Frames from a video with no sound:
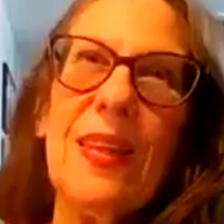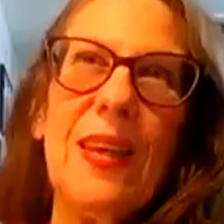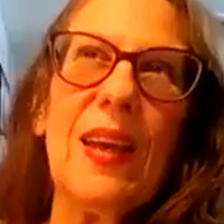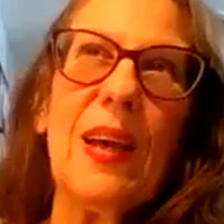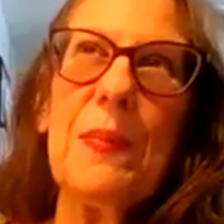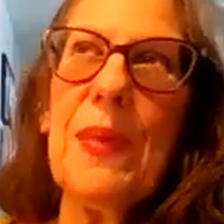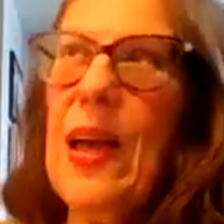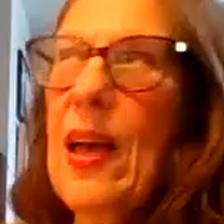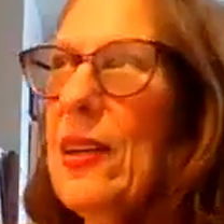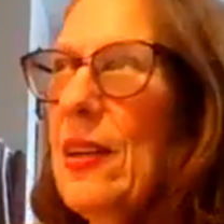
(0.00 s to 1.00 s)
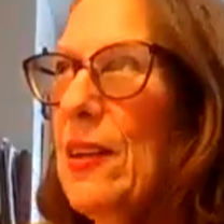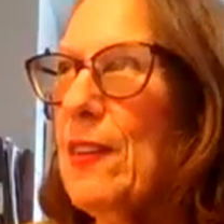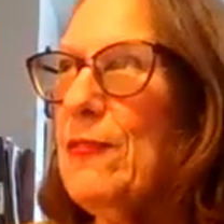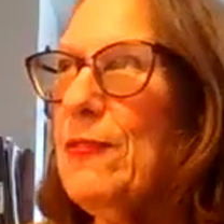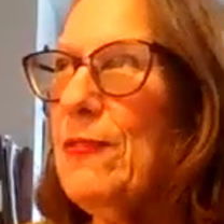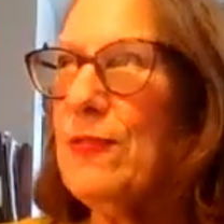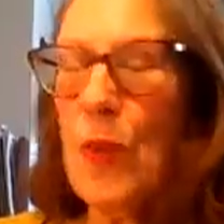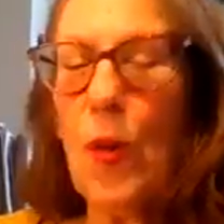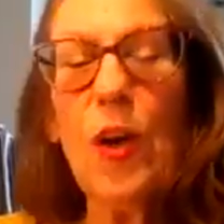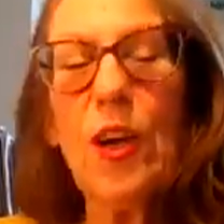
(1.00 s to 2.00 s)
think I'm at a
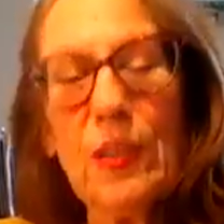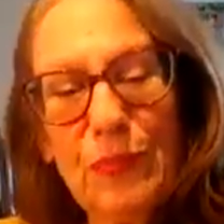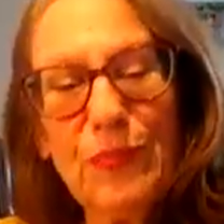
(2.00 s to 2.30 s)
4.